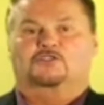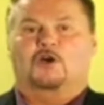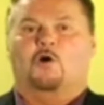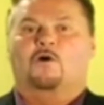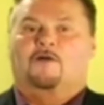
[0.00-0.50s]

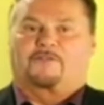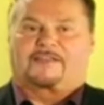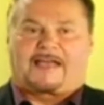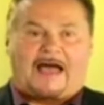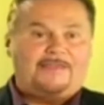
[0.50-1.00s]
So for
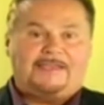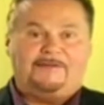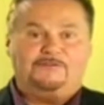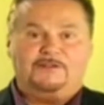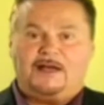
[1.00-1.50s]
the guy that
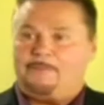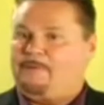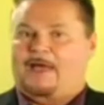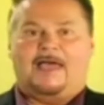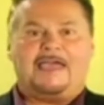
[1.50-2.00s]
gives it
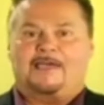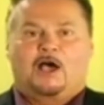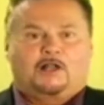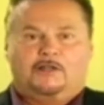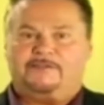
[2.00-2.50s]
up, hey,
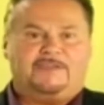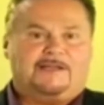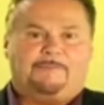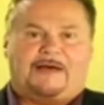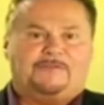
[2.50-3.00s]
look,
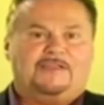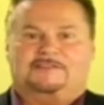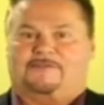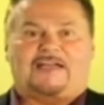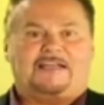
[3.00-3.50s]
think about
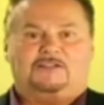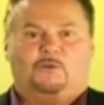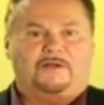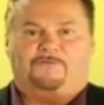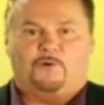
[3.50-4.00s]
this. If I got
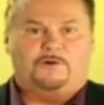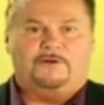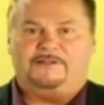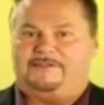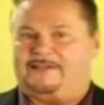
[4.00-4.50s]
24
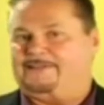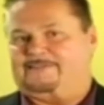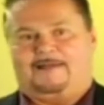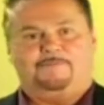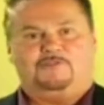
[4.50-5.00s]
green
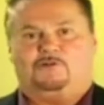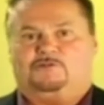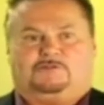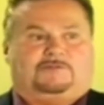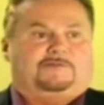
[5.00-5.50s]
tickets and I'm
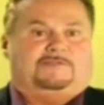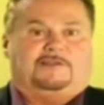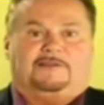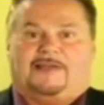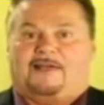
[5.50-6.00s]
so so
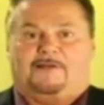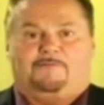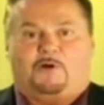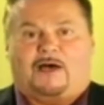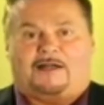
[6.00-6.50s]
silly, I don't
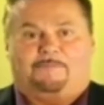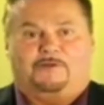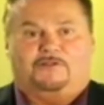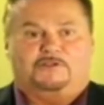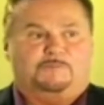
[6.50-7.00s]
even know how to
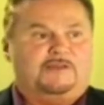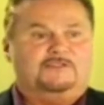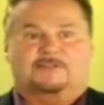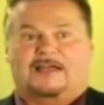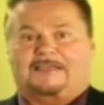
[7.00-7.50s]
build this
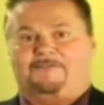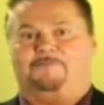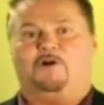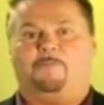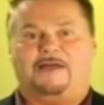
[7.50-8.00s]
business, and I give
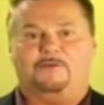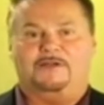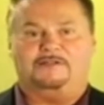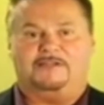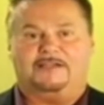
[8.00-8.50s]
up all my
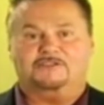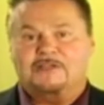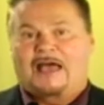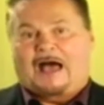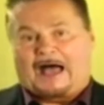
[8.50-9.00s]
green tickets,
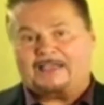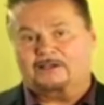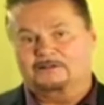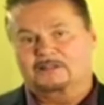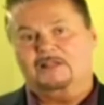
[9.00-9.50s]
I
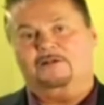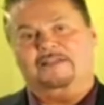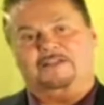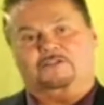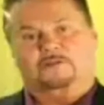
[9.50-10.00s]
could literally
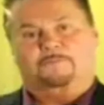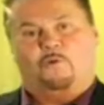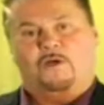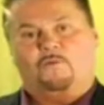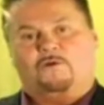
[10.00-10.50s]
get to the
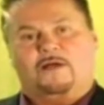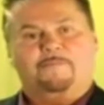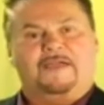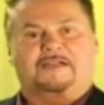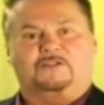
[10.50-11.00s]
point where
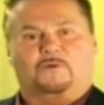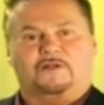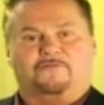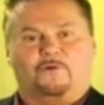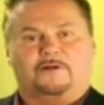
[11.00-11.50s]
I'm making
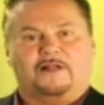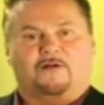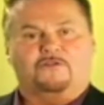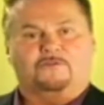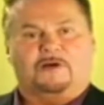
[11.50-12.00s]

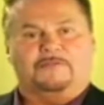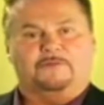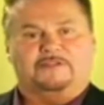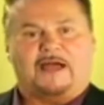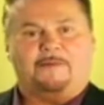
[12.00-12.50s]
$2,400 a month
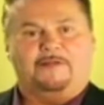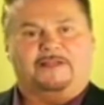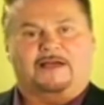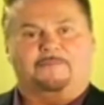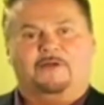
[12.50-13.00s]
retirement
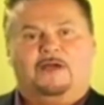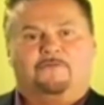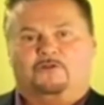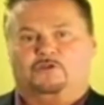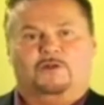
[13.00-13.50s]
income
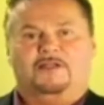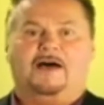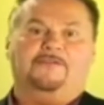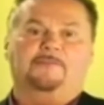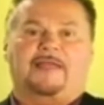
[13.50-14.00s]
for doing
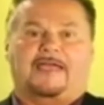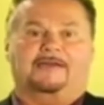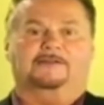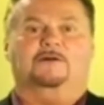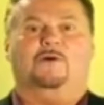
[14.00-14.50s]
nothing but
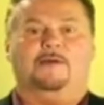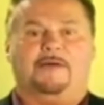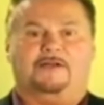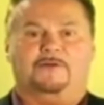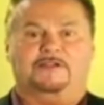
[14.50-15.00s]
handing away
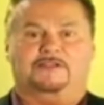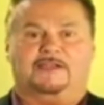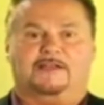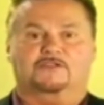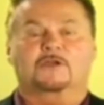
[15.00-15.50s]
my green
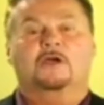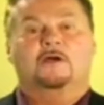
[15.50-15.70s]
tickets.